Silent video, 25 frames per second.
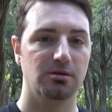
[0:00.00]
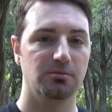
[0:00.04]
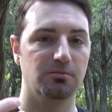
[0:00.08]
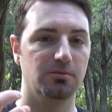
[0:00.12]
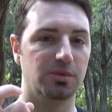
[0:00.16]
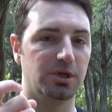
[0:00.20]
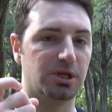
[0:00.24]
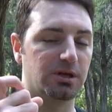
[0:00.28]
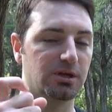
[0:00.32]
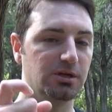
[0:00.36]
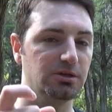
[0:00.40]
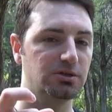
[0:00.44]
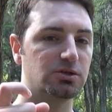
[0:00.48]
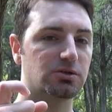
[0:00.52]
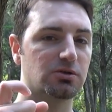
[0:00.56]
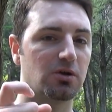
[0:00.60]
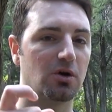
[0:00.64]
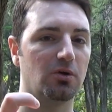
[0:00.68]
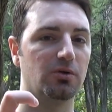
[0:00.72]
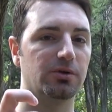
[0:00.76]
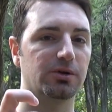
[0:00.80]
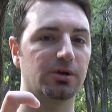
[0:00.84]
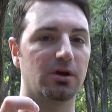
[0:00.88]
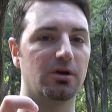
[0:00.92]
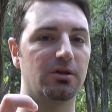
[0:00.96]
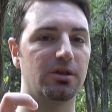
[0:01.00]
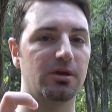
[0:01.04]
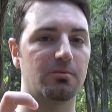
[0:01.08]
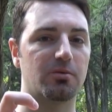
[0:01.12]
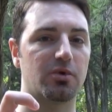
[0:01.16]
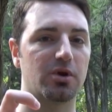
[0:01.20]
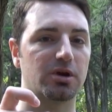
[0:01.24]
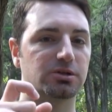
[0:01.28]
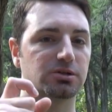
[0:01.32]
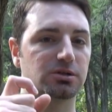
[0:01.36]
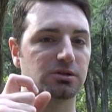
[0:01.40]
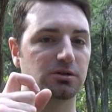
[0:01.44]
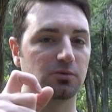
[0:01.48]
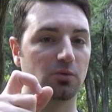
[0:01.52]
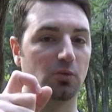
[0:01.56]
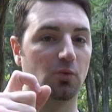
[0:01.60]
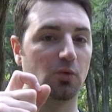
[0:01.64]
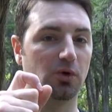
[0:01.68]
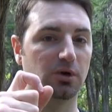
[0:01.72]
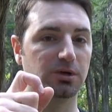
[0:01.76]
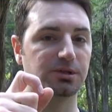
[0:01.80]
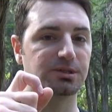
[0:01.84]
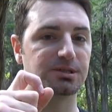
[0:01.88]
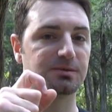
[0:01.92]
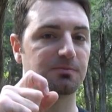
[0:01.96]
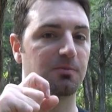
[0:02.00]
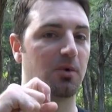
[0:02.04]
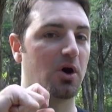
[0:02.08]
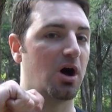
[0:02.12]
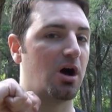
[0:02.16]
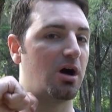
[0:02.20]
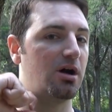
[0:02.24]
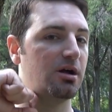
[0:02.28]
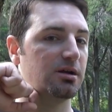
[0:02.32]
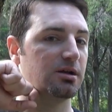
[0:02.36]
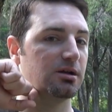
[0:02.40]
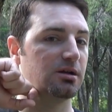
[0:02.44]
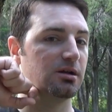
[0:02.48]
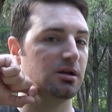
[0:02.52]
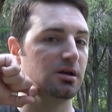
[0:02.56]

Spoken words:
because you're holding all that pressure in one spot,